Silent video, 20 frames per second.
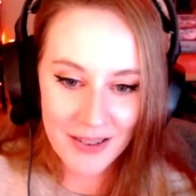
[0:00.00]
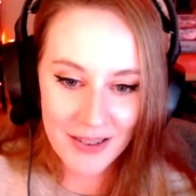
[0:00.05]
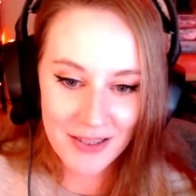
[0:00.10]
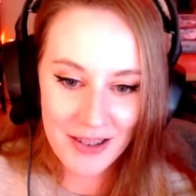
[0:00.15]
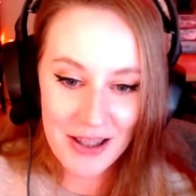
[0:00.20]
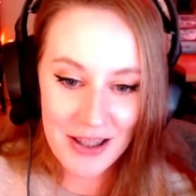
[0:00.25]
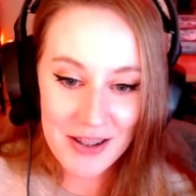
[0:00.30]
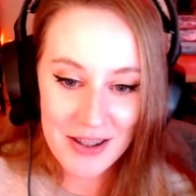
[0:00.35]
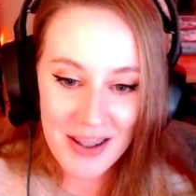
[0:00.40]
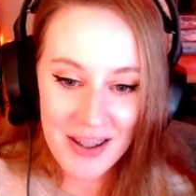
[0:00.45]
so,
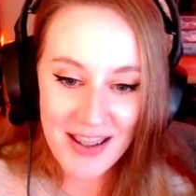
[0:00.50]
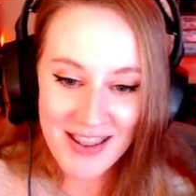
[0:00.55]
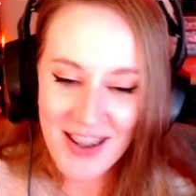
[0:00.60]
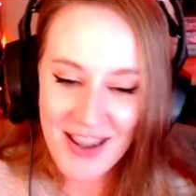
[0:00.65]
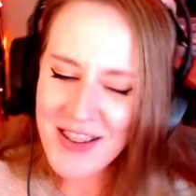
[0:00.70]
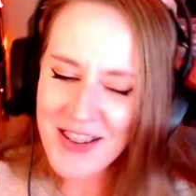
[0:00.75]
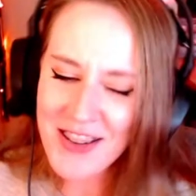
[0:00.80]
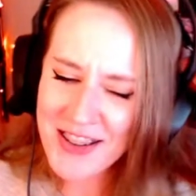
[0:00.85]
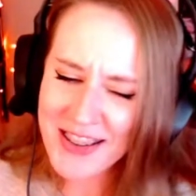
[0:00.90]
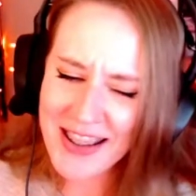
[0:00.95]
it's it's
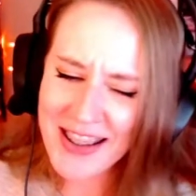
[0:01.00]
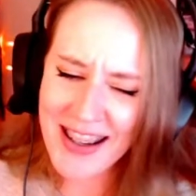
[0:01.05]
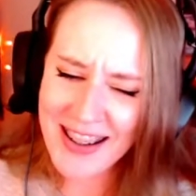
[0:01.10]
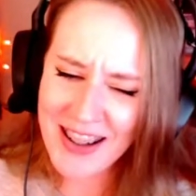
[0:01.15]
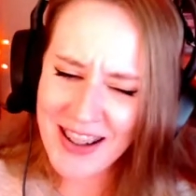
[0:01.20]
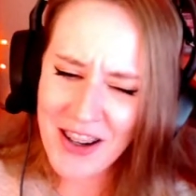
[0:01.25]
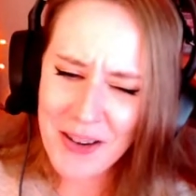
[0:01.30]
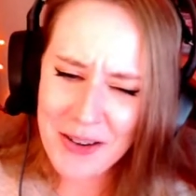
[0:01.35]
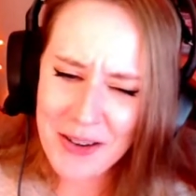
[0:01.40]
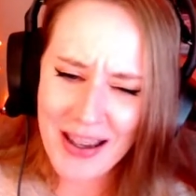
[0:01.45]
hard mm. to mm-hmm. let
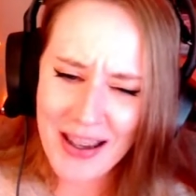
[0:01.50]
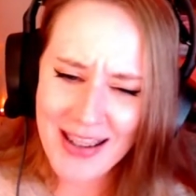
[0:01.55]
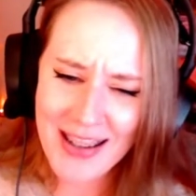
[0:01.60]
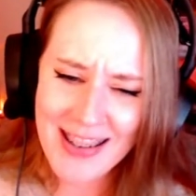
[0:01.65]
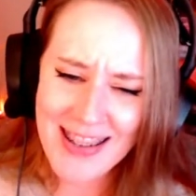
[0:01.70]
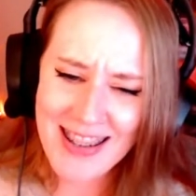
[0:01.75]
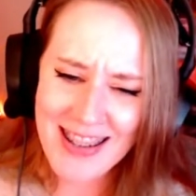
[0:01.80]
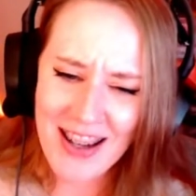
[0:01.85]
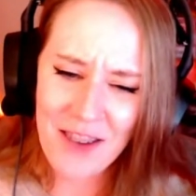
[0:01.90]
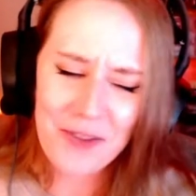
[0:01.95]
go of that
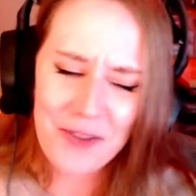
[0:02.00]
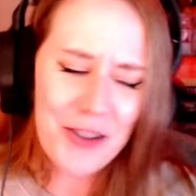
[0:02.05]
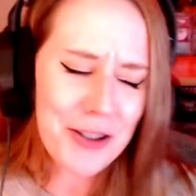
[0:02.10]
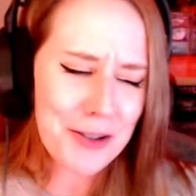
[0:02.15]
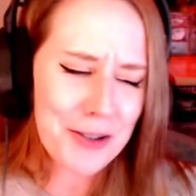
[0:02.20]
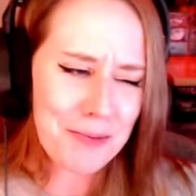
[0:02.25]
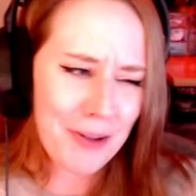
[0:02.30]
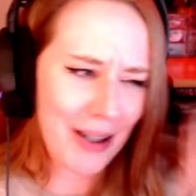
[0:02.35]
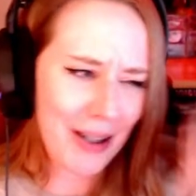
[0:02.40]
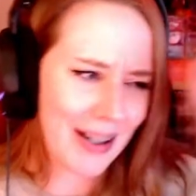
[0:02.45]
stuff. There's
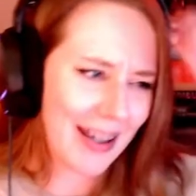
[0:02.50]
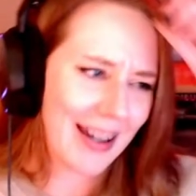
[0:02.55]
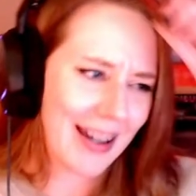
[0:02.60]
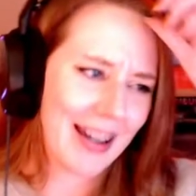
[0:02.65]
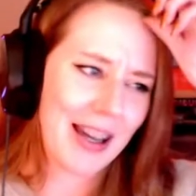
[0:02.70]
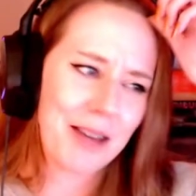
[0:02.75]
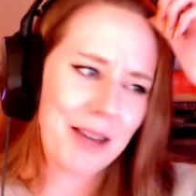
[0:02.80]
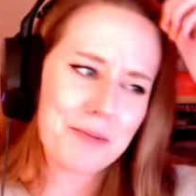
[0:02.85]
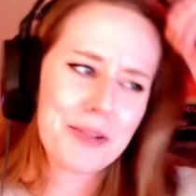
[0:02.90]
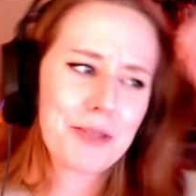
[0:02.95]
oh, plenty yeah. of
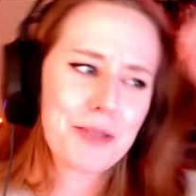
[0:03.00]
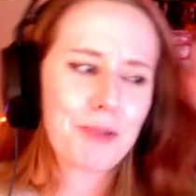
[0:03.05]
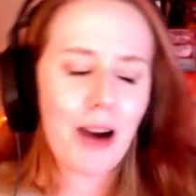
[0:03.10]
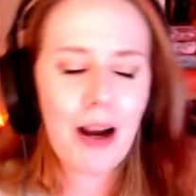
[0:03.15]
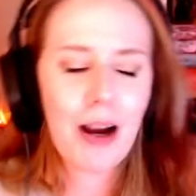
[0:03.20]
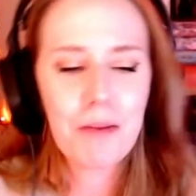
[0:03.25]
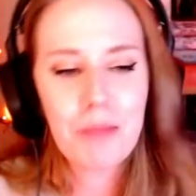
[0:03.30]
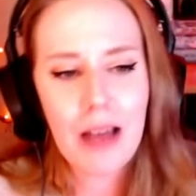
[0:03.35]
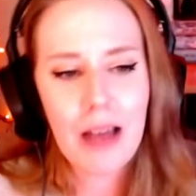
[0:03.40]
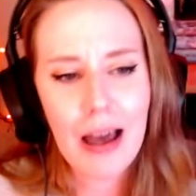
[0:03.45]
games where
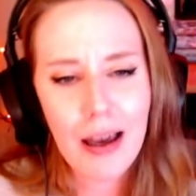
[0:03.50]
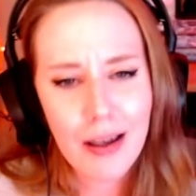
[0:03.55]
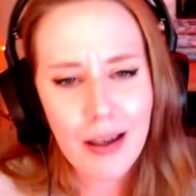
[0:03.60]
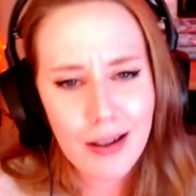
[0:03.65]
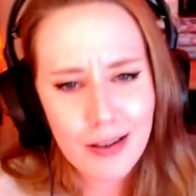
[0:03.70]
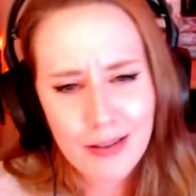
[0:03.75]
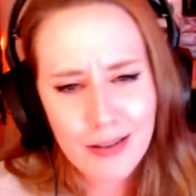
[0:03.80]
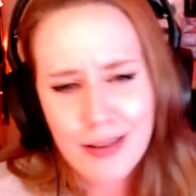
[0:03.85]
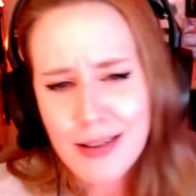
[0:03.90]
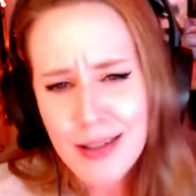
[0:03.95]
I'm
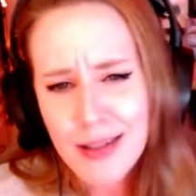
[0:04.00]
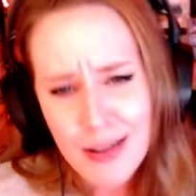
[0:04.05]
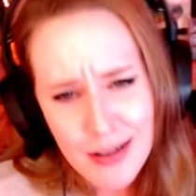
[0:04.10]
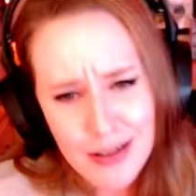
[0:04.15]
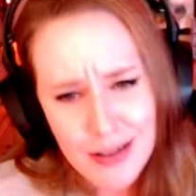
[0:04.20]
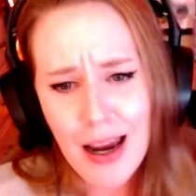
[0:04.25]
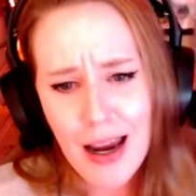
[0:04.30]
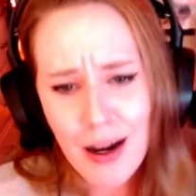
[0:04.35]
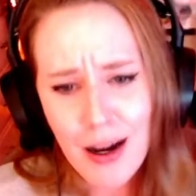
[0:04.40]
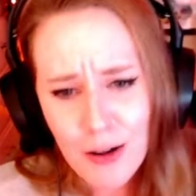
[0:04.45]
like, this is a
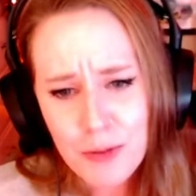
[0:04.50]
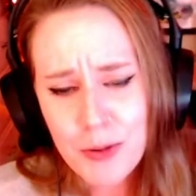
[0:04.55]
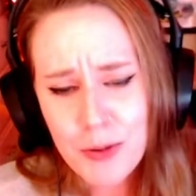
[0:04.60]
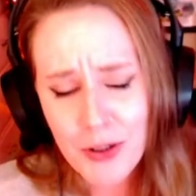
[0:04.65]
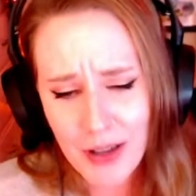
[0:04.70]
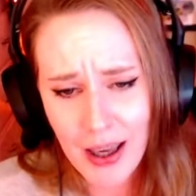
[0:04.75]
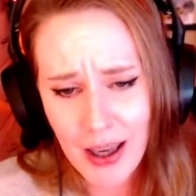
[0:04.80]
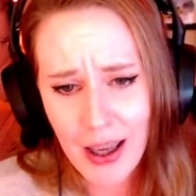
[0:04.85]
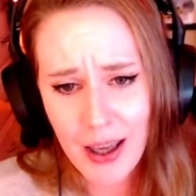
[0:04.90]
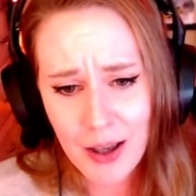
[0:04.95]
terrible
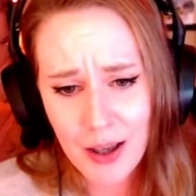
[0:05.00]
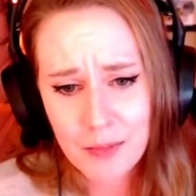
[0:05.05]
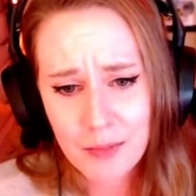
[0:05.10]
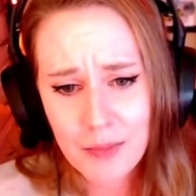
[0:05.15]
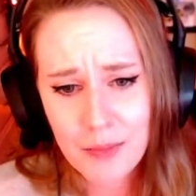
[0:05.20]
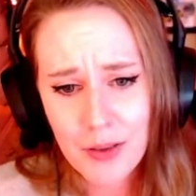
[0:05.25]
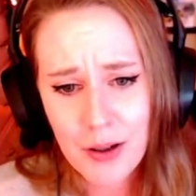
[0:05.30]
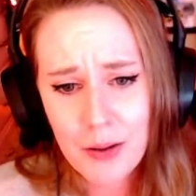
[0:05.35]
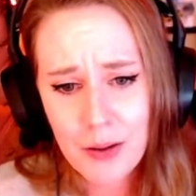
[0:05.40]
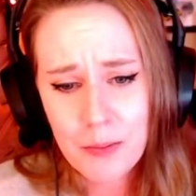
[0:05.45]

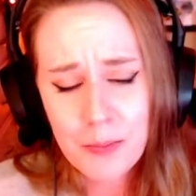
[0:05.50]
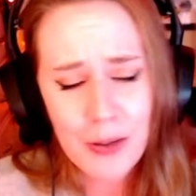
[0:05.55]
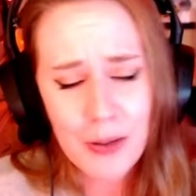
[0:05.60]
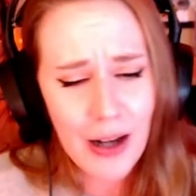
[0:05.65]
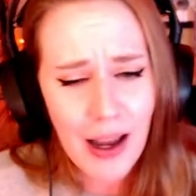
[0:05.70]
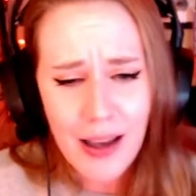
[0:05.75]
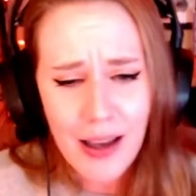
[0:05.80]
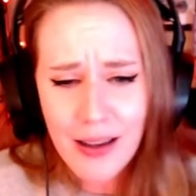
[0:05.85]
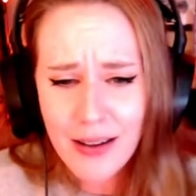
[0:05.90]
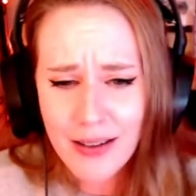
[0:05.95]
game, but
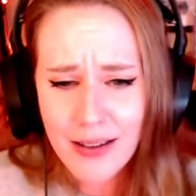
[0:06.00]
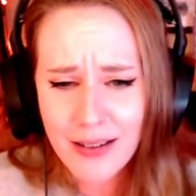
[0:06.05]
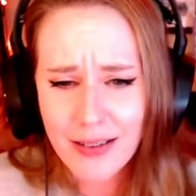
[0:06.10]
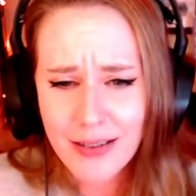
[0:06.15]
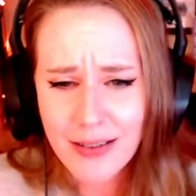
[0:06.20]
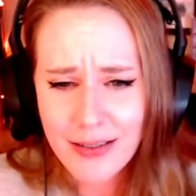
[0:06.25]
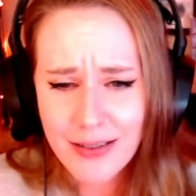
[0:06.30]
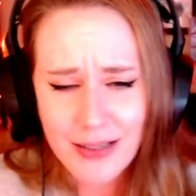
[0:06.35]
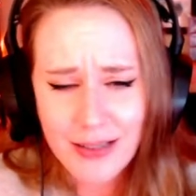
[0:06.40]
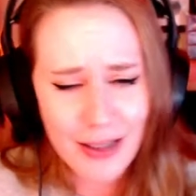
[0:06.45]
I
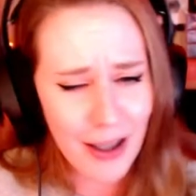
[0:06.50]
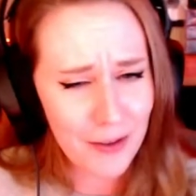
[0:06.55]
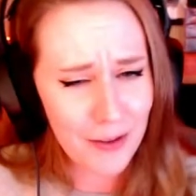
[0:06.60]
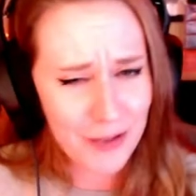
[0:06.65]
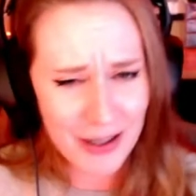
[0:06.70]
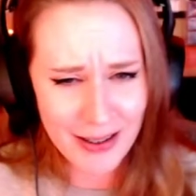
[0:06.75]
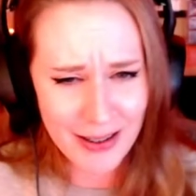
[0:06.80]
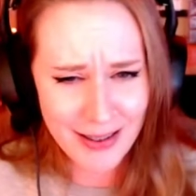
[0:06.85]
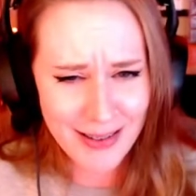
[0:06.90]
love it